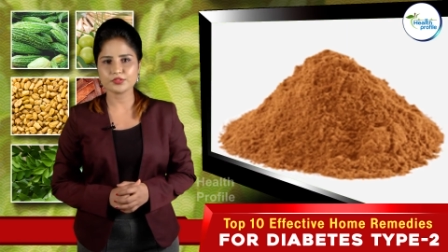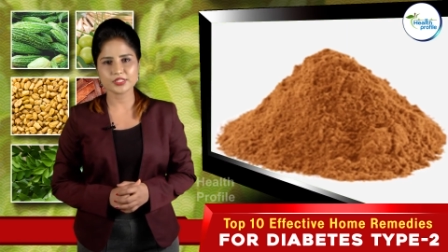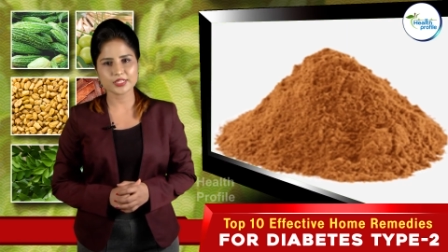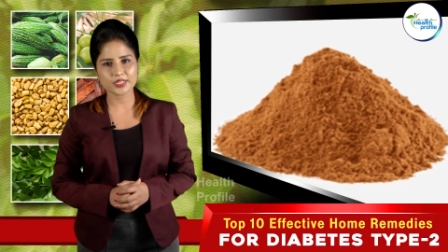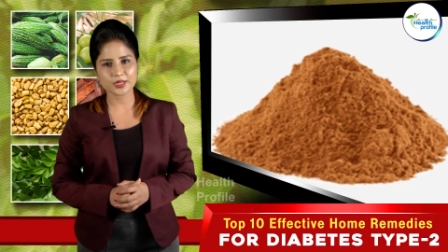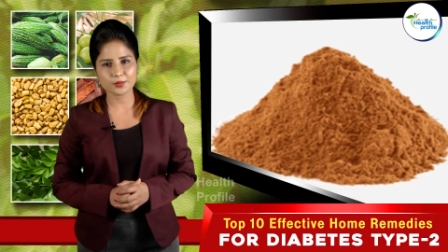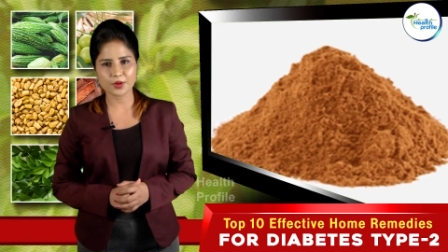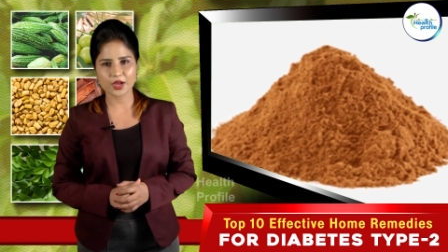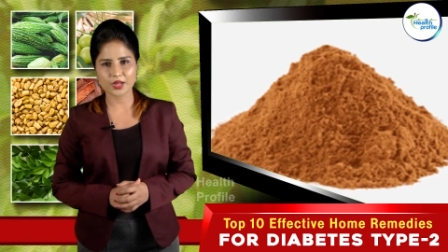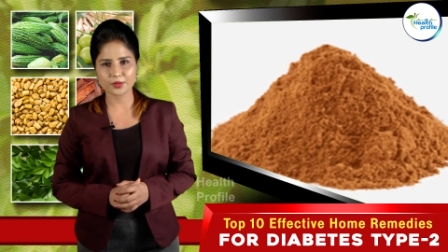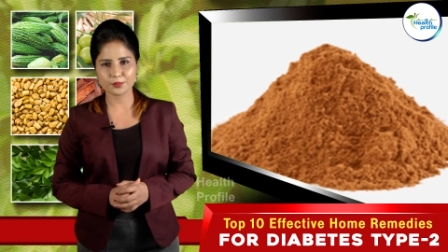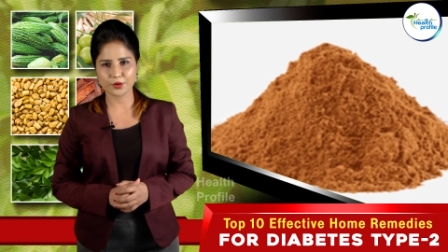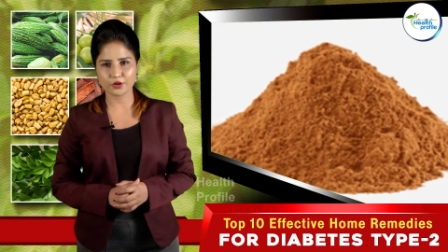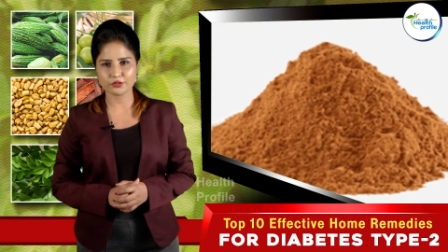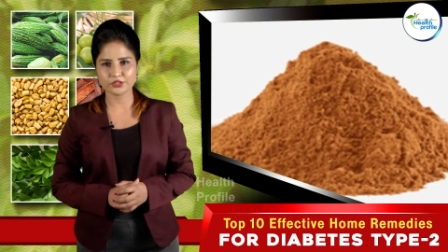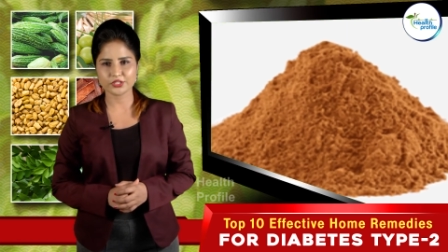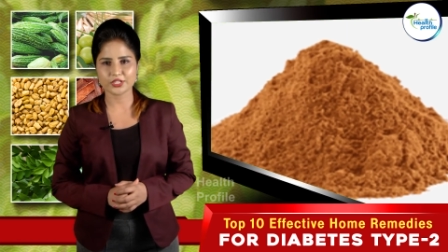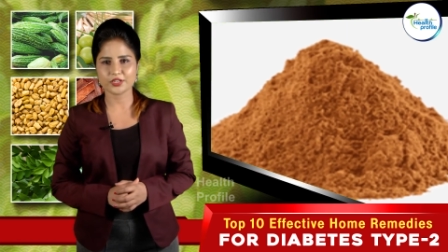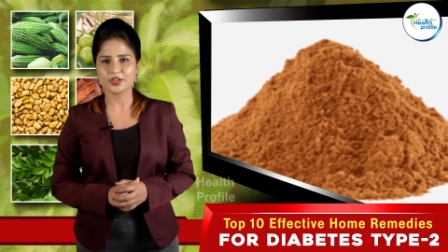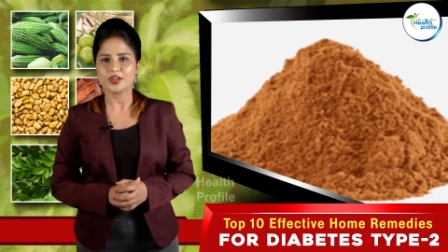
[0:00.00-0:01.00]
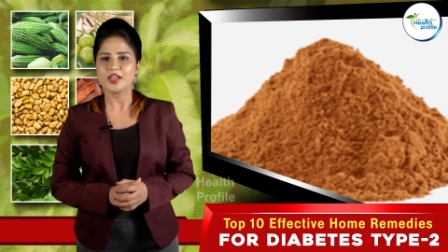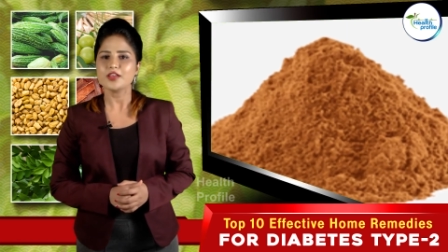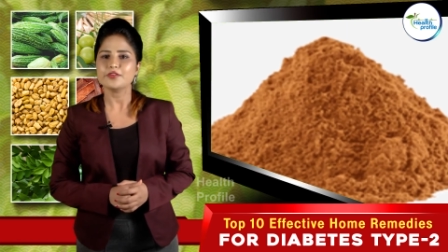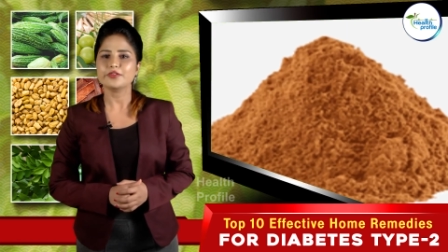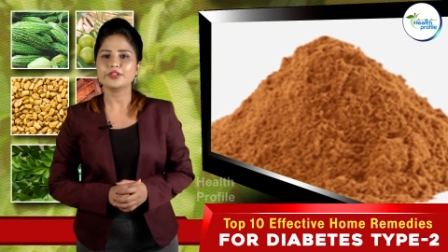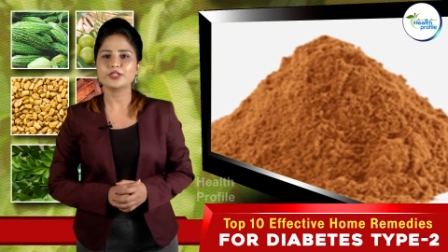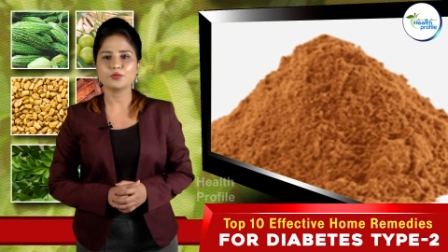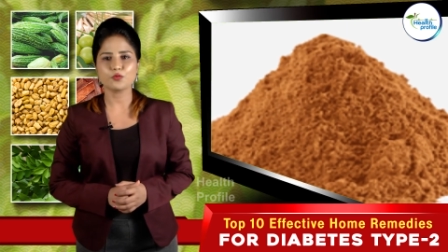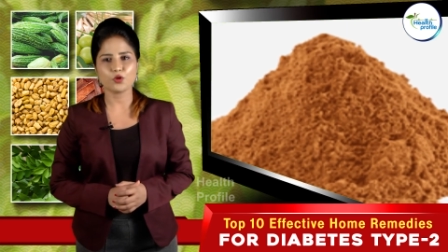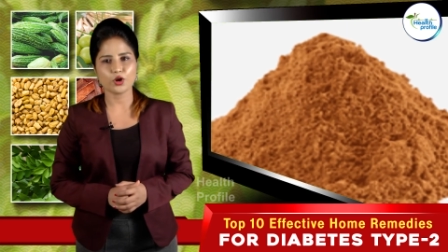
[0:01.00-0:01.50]
cinnamon powder
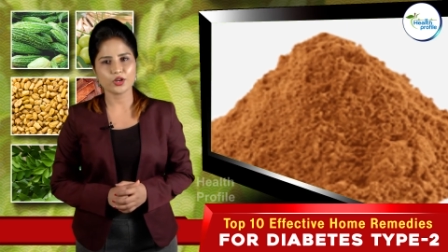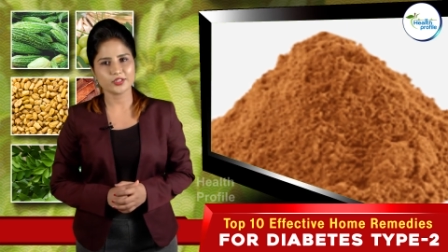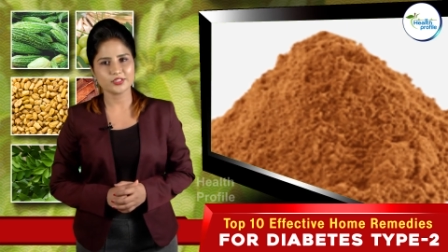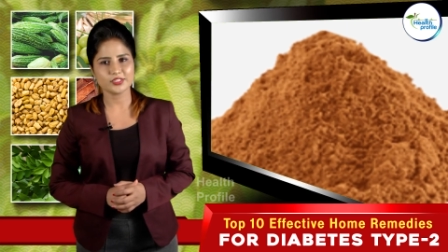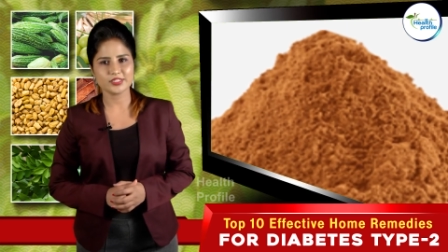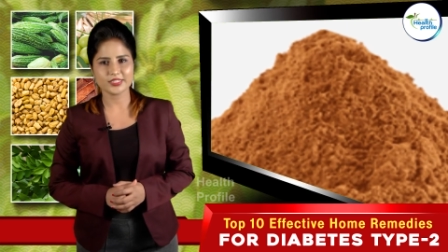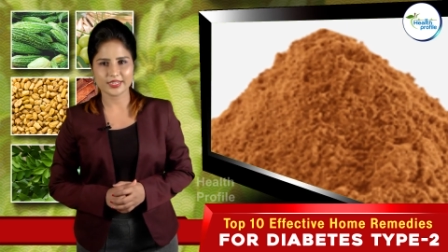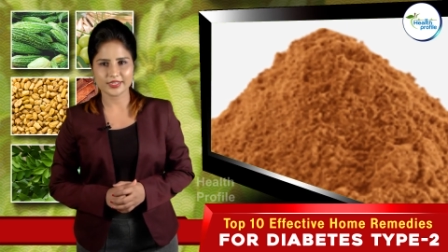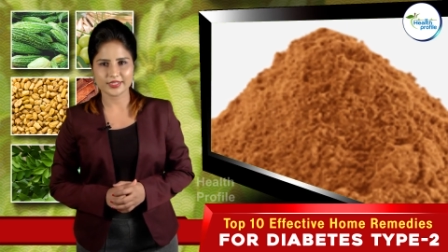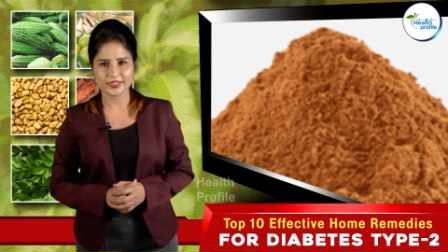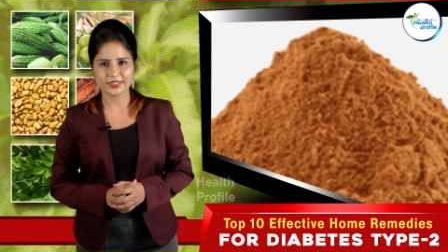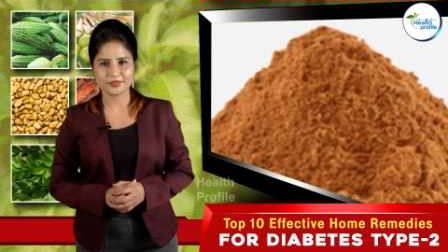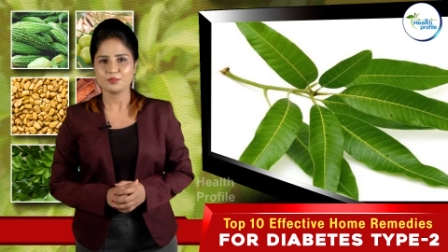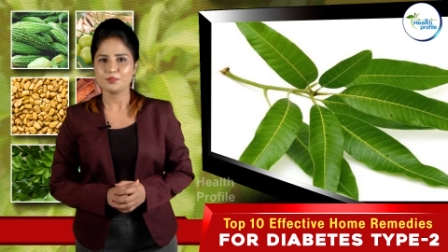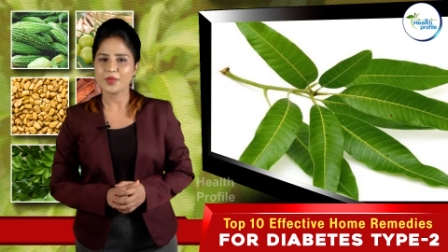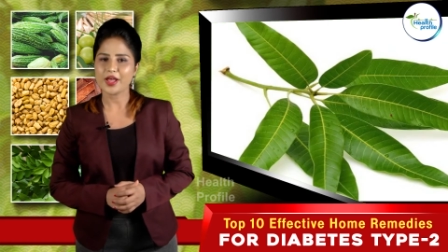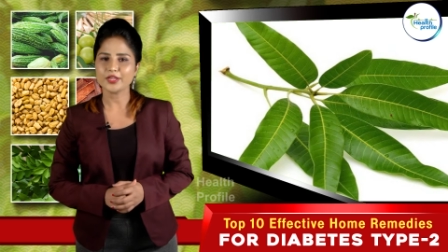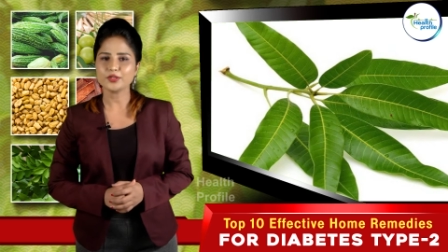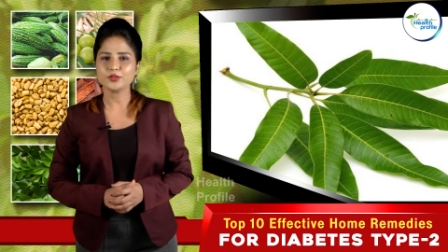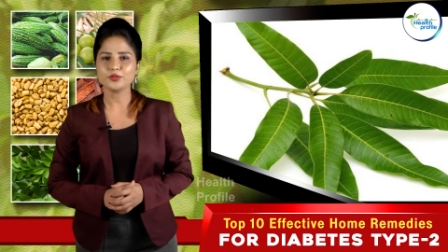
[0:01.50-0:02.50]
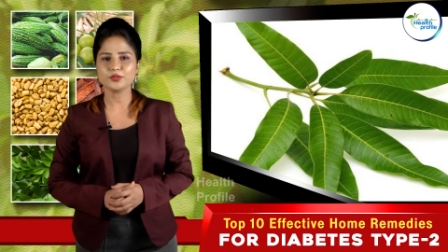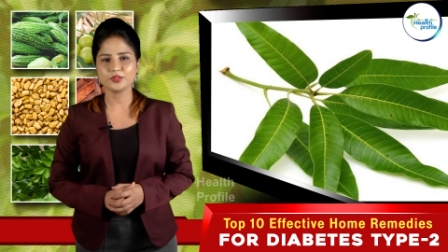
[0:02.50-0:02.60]
with the water daily. Mango